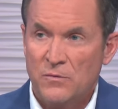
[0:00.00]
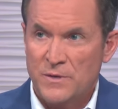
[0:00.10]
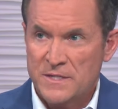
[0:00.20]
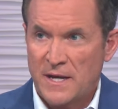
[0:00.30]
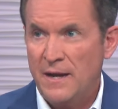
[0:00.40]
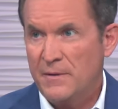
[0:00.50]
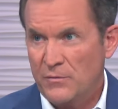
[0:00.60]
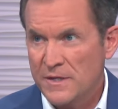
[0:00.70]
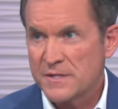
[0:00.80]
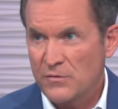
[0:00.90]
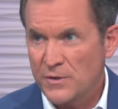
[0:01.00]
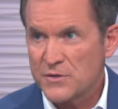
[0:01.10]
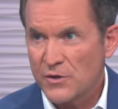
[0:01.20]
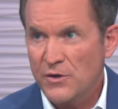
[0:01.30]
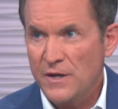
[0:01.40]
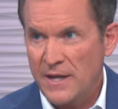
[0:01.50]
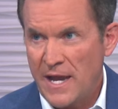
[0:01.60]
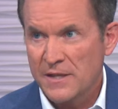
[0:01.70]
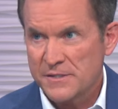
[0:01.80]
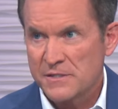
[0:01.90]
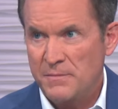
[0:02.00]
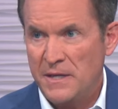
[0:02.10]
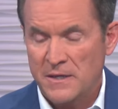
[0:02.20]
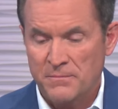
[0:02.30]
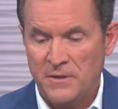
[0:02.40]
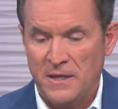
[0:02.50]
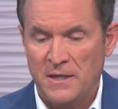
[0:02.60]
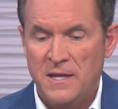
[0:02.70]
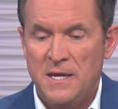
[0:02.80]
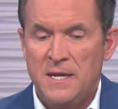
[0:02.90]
retirement risk and return analysis being completed,